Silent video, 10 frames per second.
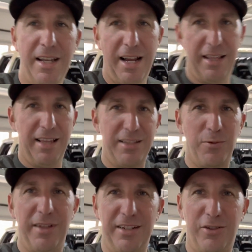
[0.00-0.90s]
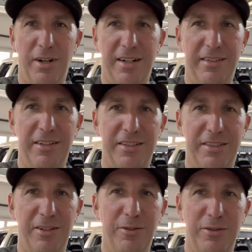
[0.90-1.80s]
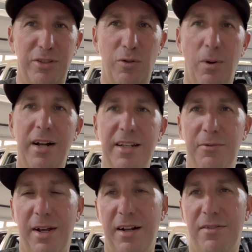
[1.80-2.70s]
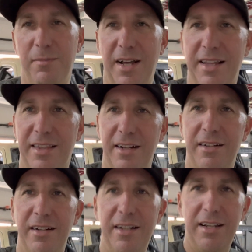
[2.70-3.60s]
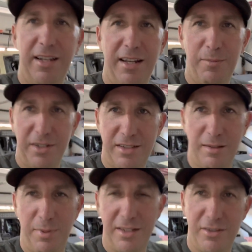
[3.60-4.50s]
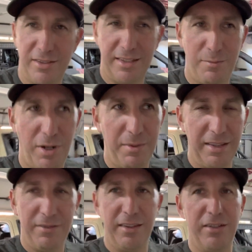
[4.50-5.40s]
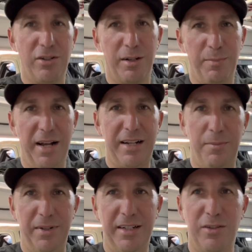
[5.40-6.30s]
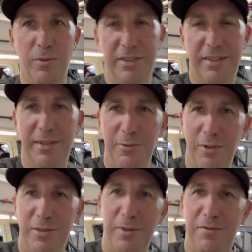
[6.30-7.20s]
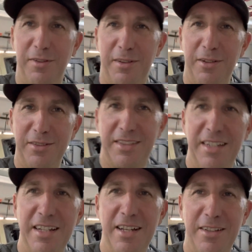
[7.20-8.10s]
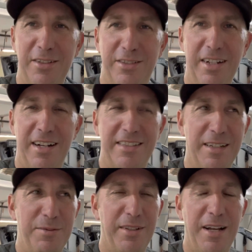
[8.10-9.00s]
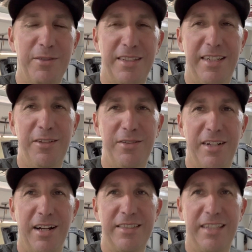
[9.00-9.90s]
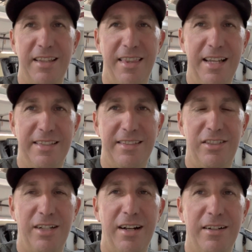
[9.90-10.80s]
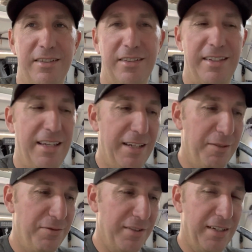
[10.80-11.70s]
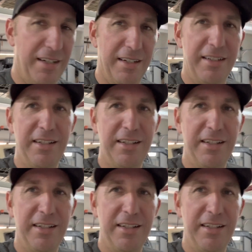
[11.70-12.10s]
And that's why the truck looks so squatty right off the bat there in a bunch of the pictures. It probably lifted the truck back up an inch once we filled those shocks up. So that was a huge godsend. Thanks, shout out to King for